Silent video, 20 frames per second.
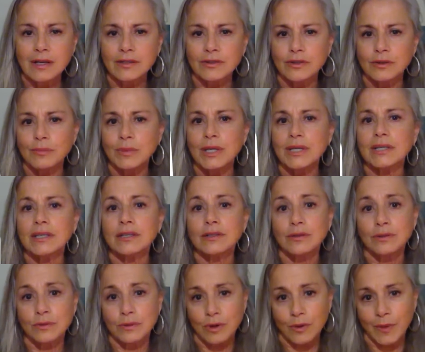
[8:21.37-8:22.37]
You're making
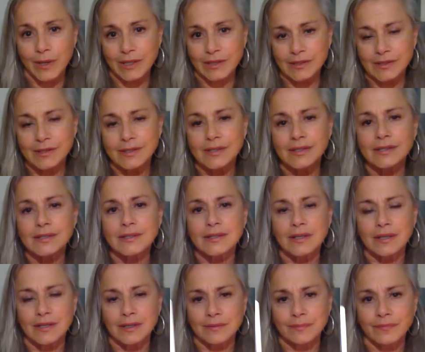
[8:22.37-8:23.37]
new acquaintances.
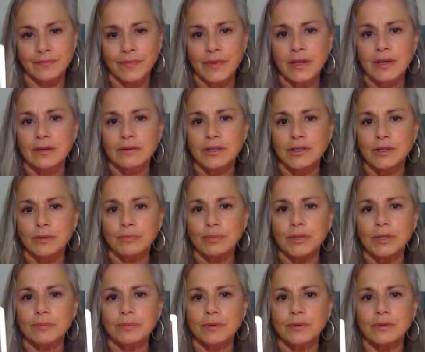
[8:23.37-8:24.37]
Um, you know,
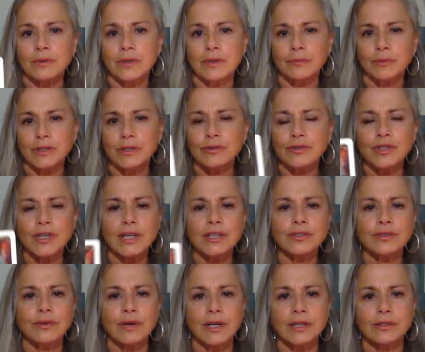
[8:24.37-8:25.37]
people, when you change
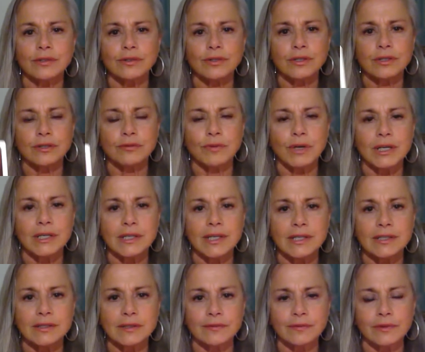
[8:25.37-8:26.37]
your energy and
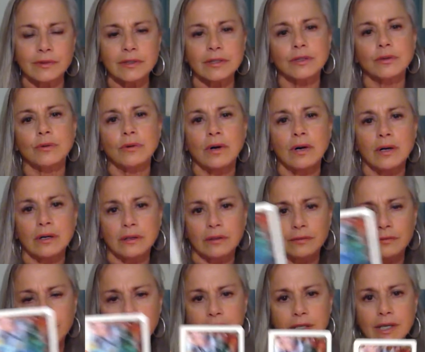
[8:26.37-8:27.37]
radiate differently, you are
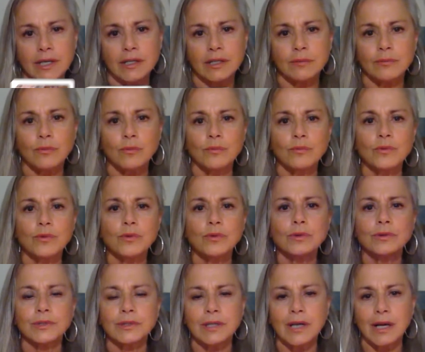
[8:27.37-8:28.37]
radiating new
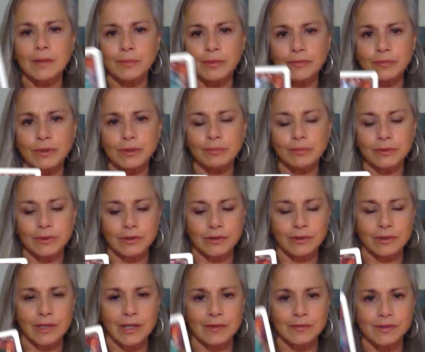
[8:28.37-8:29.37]
type of people in your
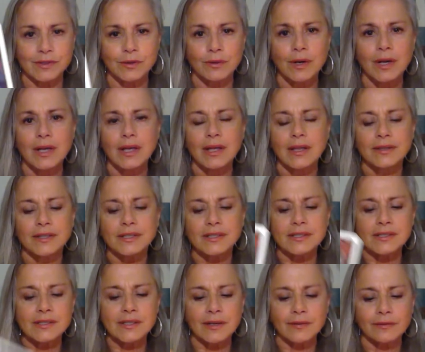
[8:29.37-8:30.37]
life. So this
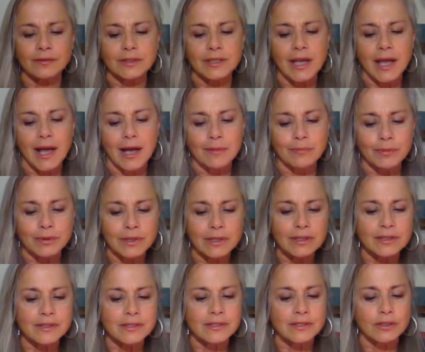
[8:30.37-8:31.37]
is definitely happening.
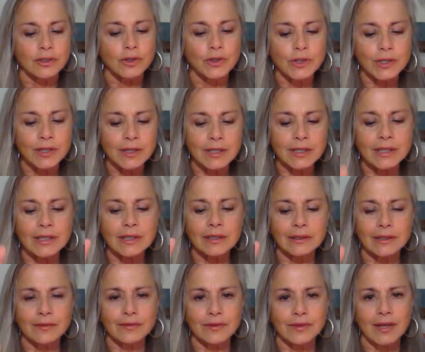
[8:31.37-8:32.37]
This is a good thing.
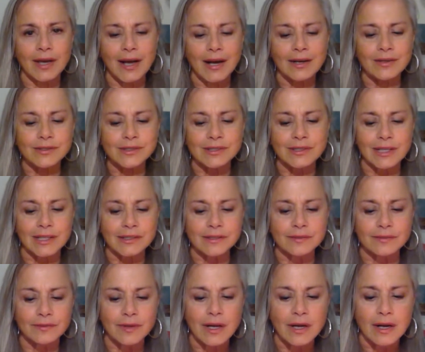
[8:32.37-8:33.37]
11th house, lots
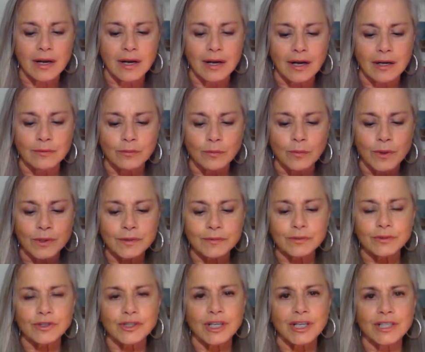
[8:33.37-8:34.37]
of um,
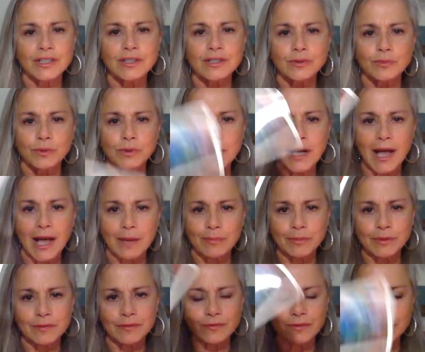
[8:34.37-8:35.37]
wonderful changes will
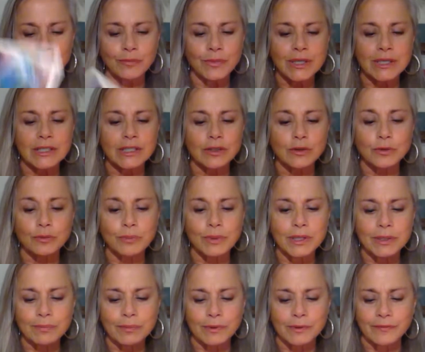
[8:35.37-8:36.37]
happen from meeting new
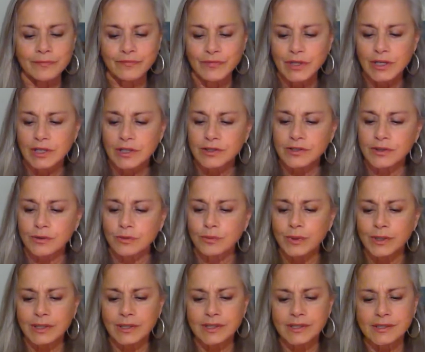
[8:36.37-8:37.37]
people. So
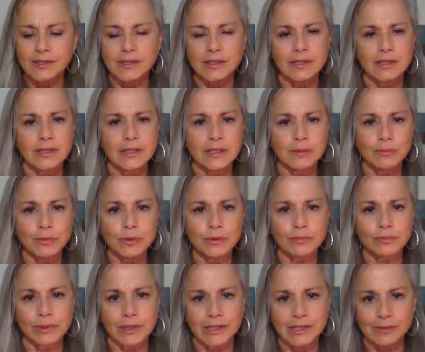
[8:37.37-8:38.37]
what is in the moon
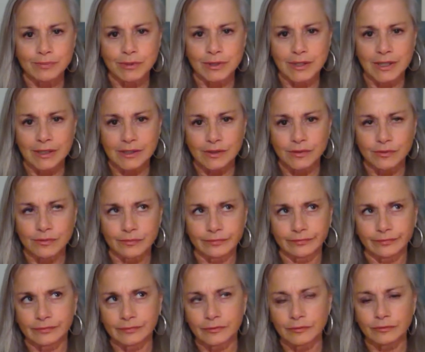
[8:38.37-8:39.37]
placement that's
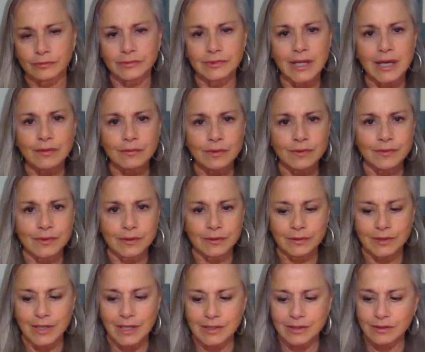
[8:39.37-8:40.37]
not revealed
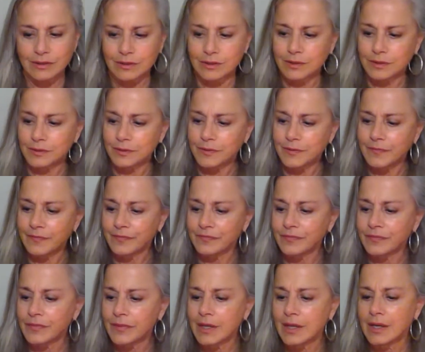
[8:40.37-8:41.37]
yet to you?
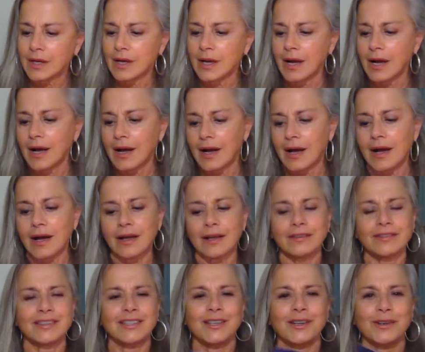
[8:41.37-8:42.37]
Ah,
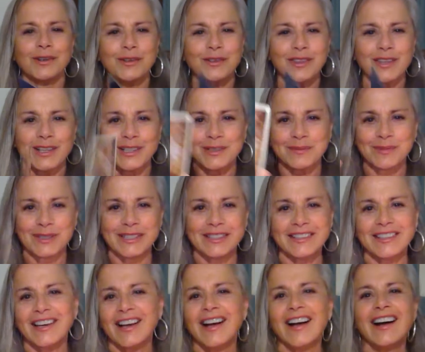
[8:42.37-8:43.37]
the earth element,
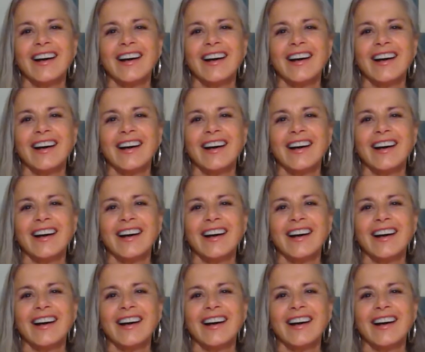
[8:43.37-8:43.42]
yeah.